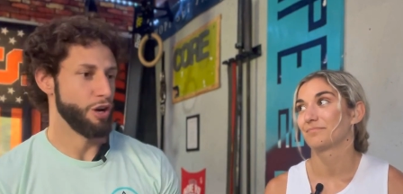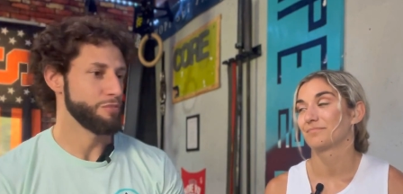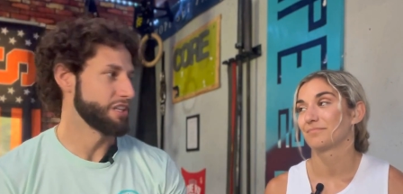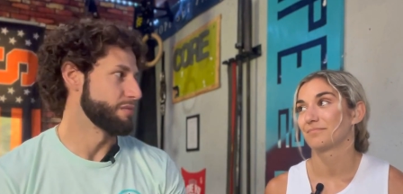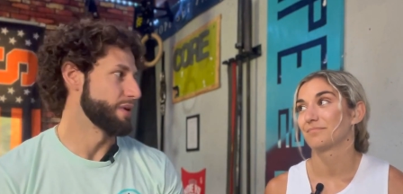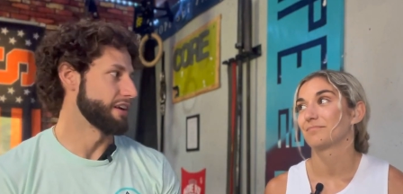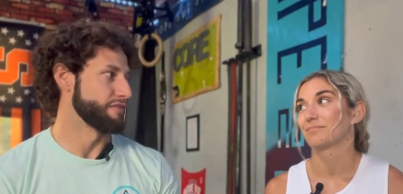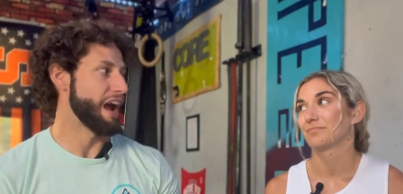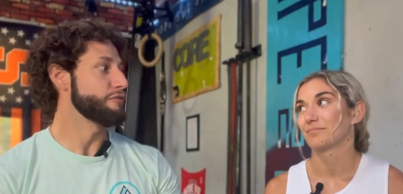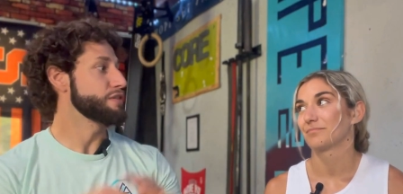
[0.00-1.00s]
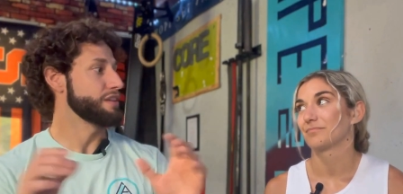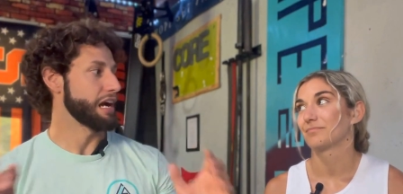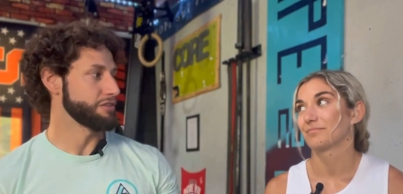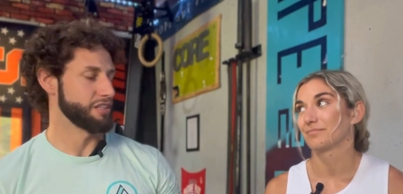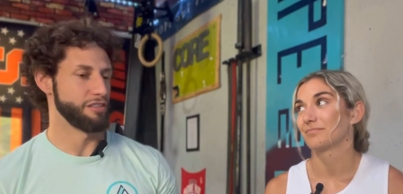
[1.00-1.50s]
Speaker 1: jumps get better, if everything
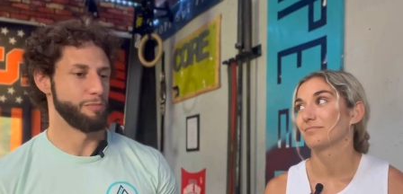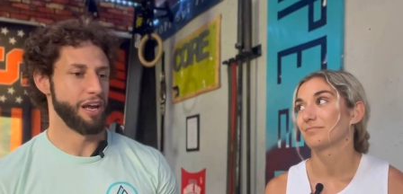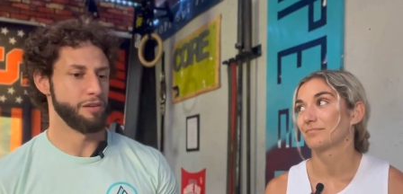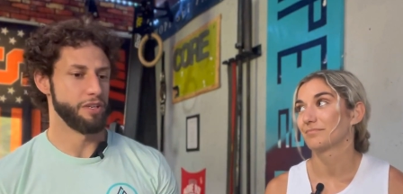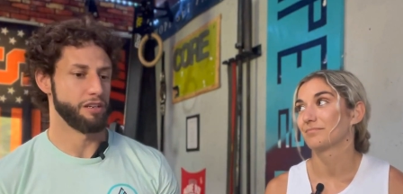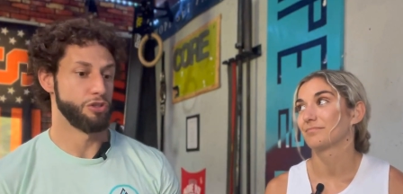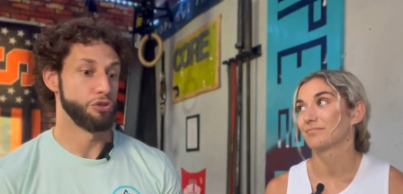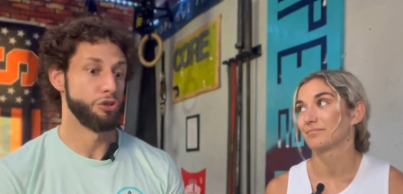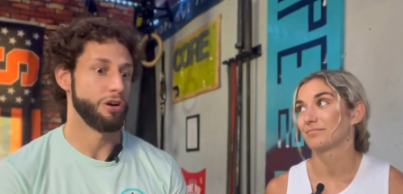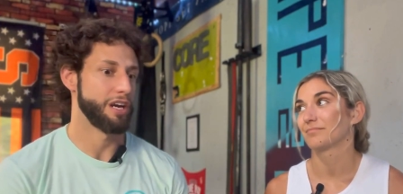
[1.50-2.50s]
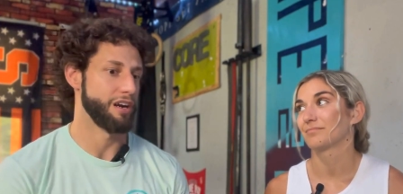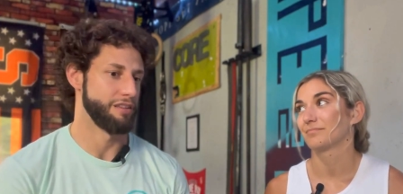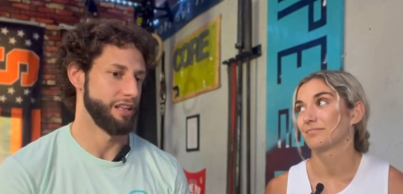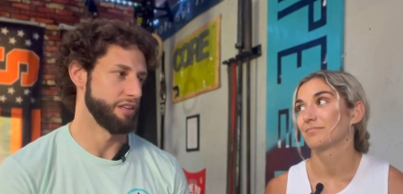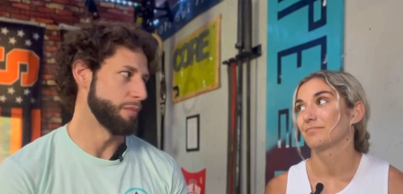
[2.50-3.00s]
else gets better because you took care
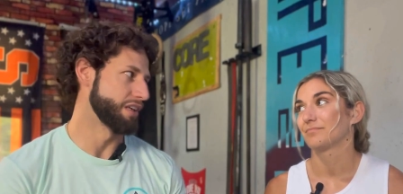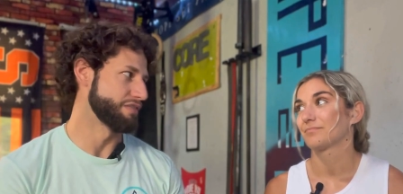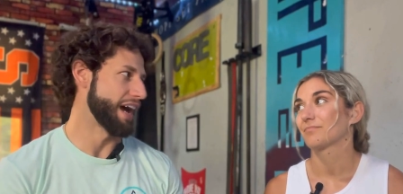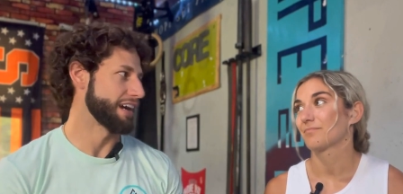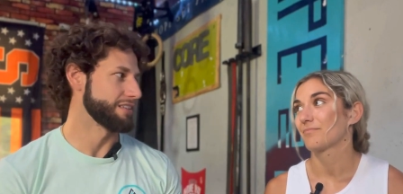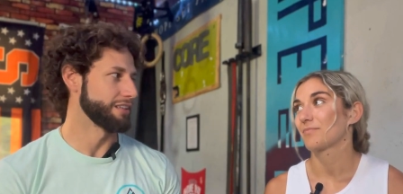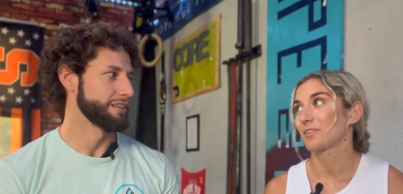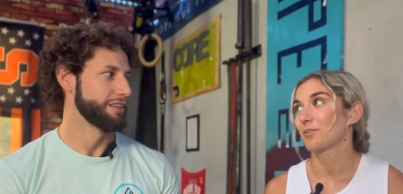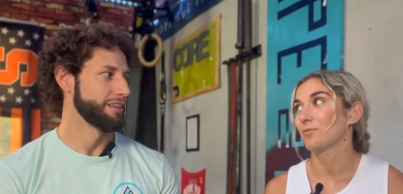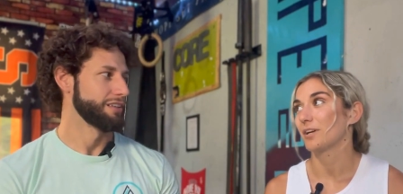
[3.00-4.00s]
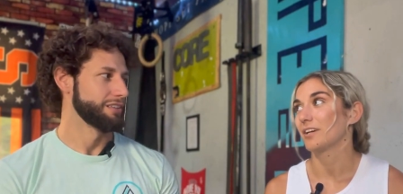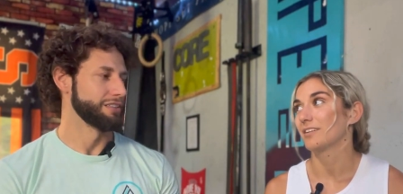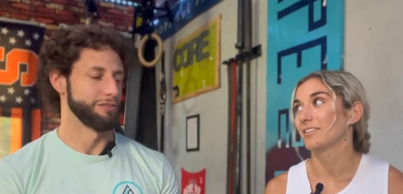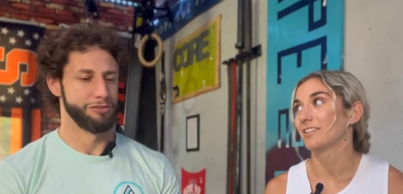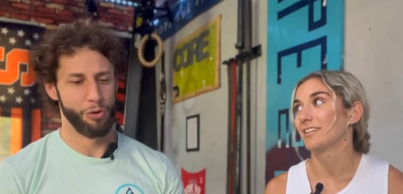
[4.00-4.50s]
of that limiting factor.
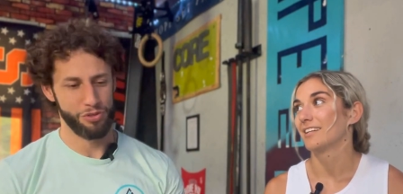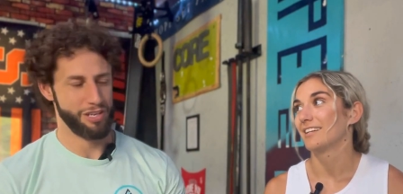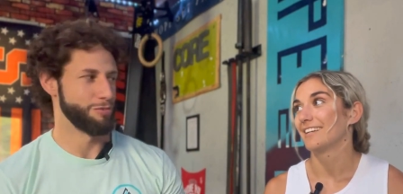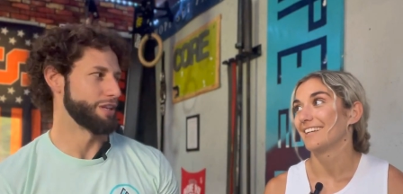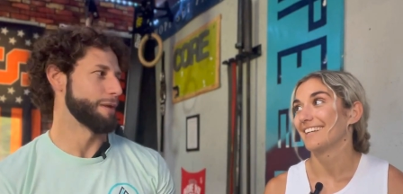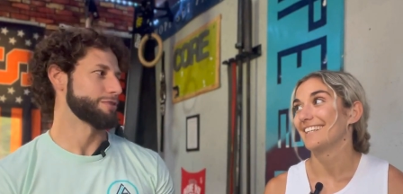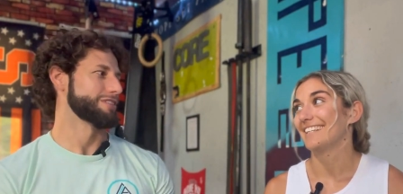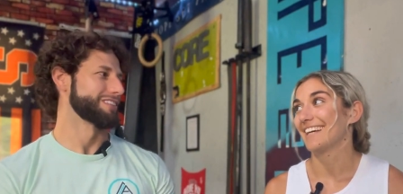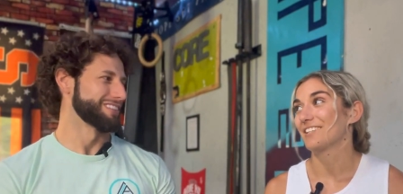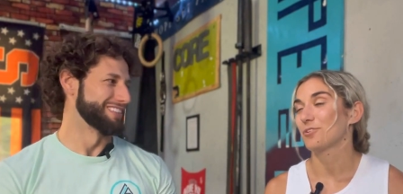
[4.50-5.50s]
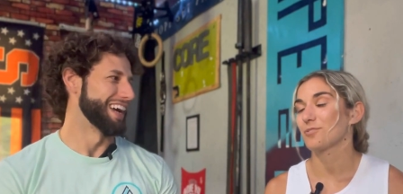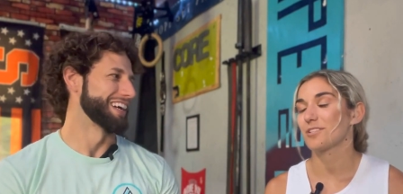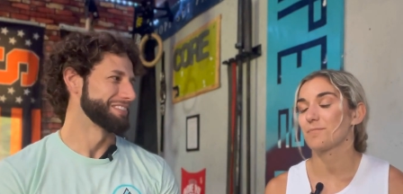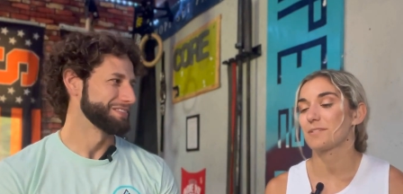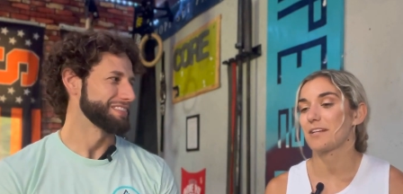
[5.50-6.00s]
Right. So don't skip steps. Yeah, don't yeah.
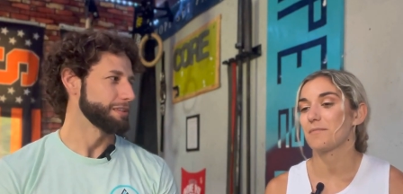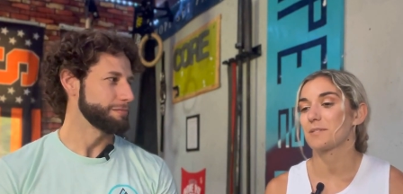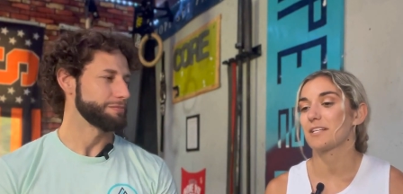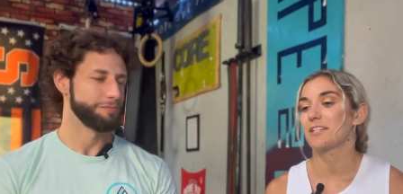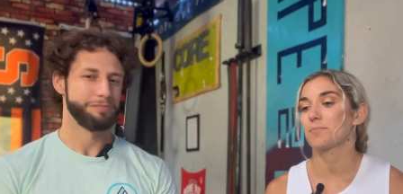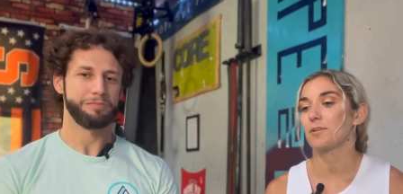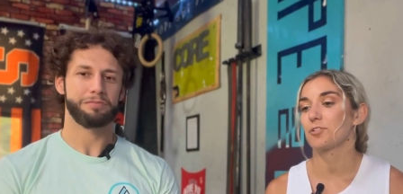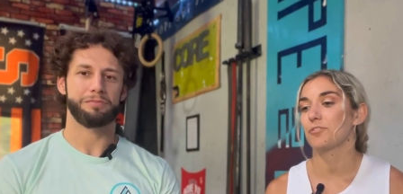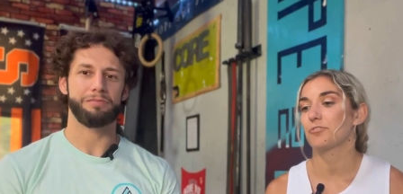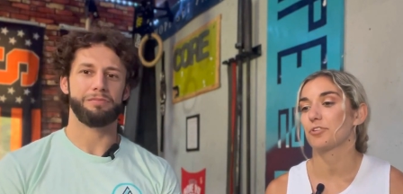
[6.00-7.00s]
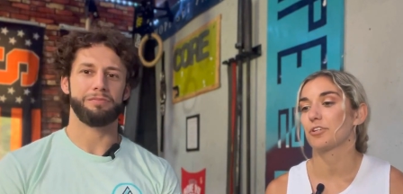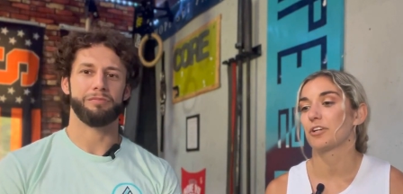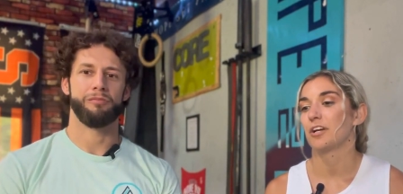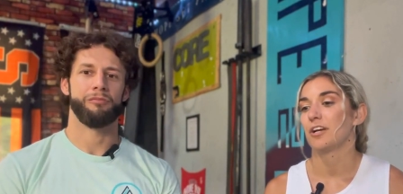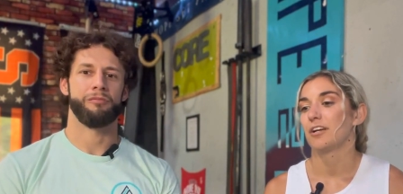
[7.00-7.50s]
skip
Speaker 2: steps. And especially
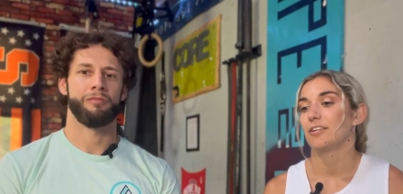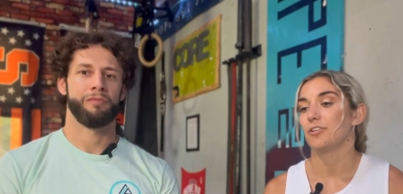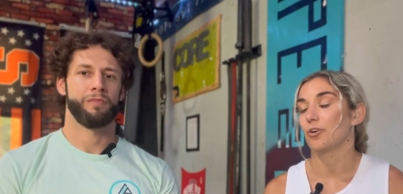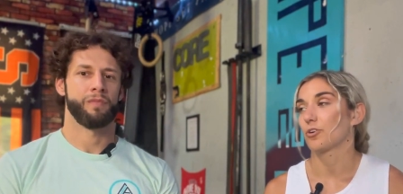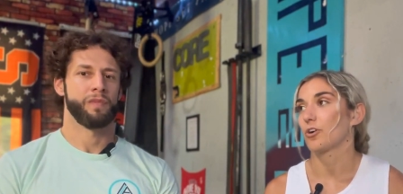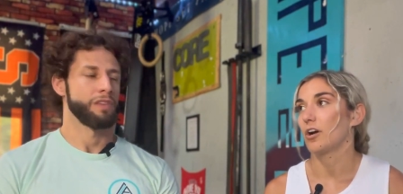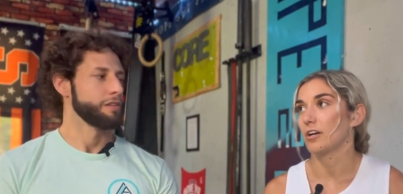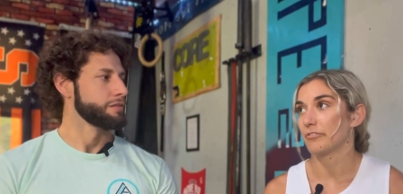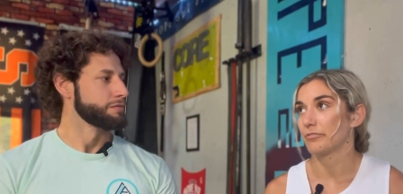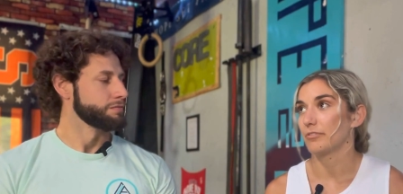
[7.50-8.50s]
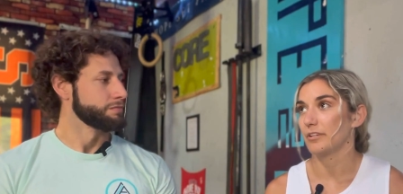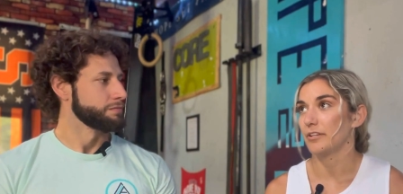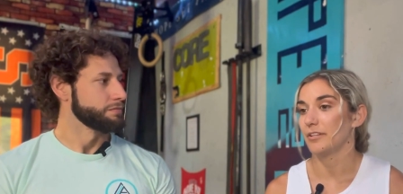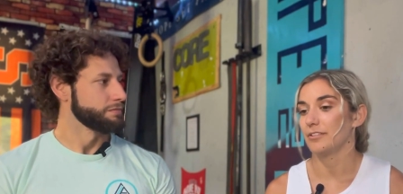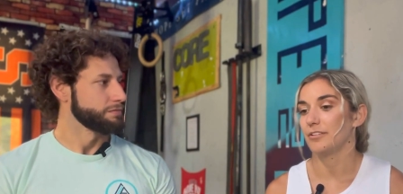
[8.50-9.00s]
for, you know, a,
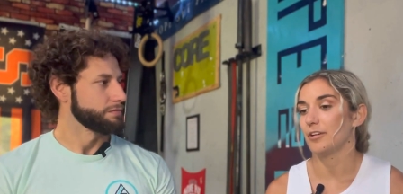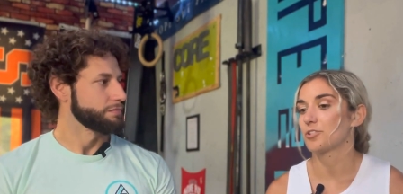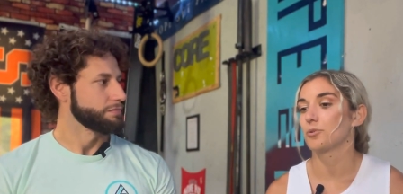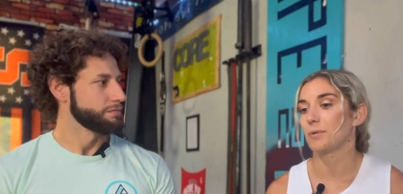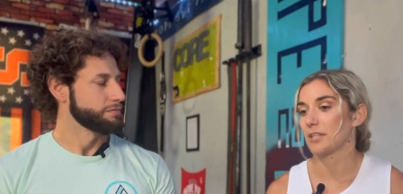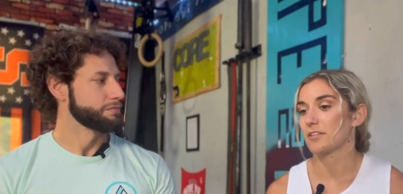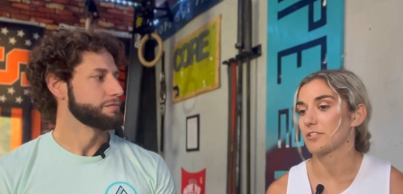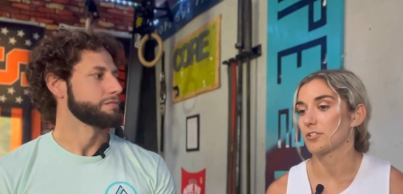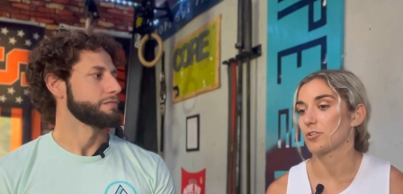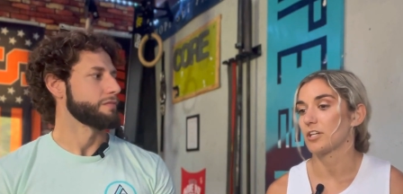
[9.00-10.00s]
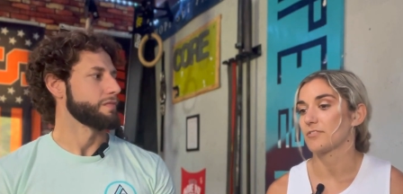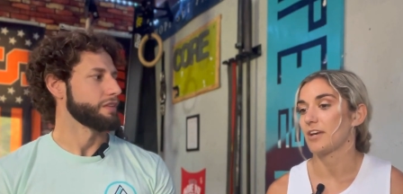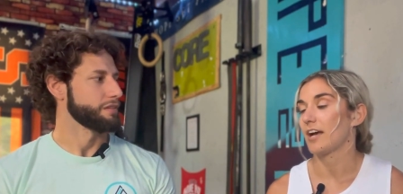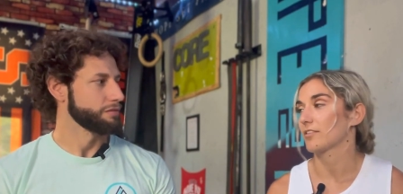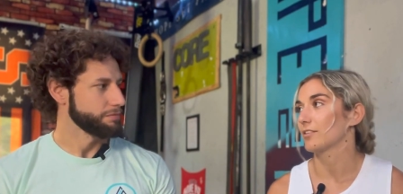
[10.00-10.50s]
assuming that this is a CrossFit
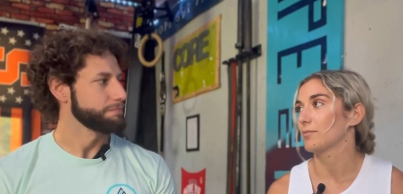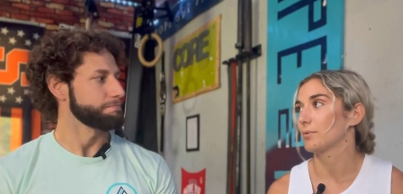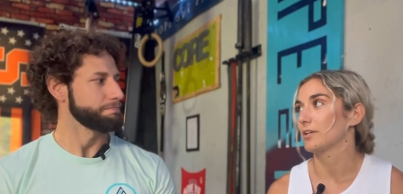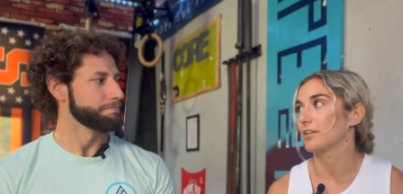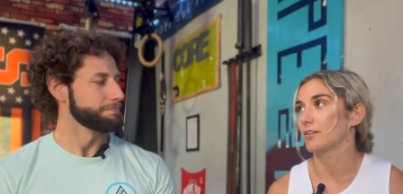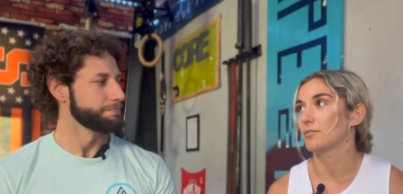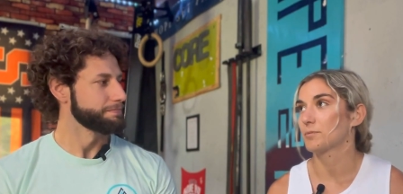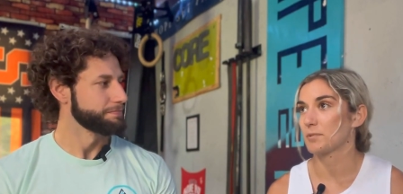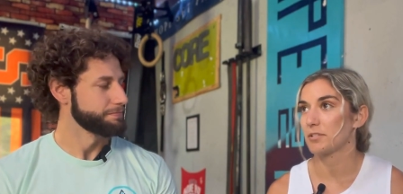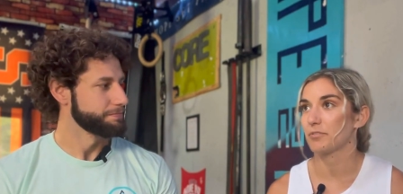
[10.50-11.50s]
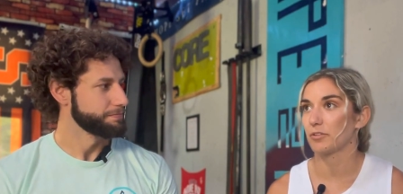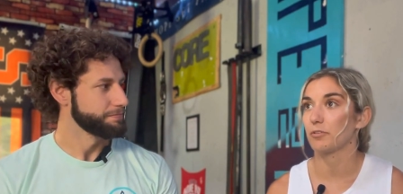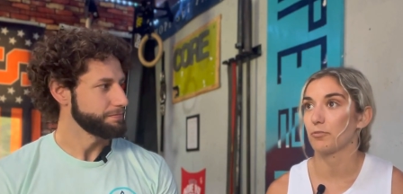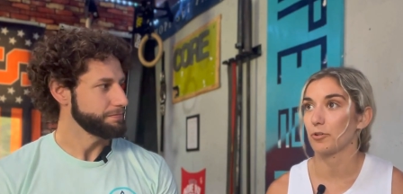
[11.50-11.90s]
athlete, but specifically